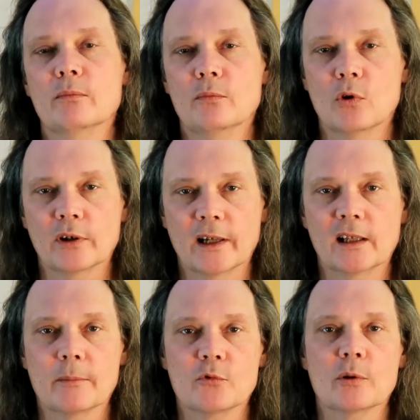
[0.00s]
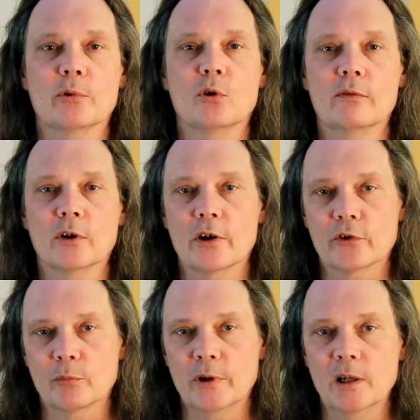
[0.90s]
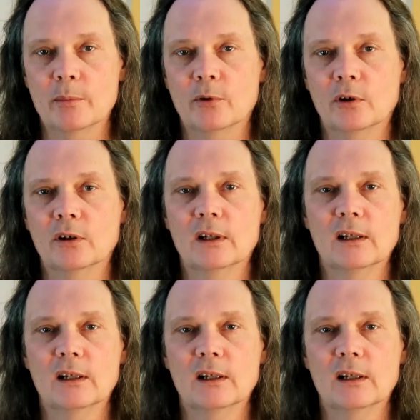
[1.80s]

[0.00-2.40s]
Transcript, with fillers: More likely, I'm tripping over other people.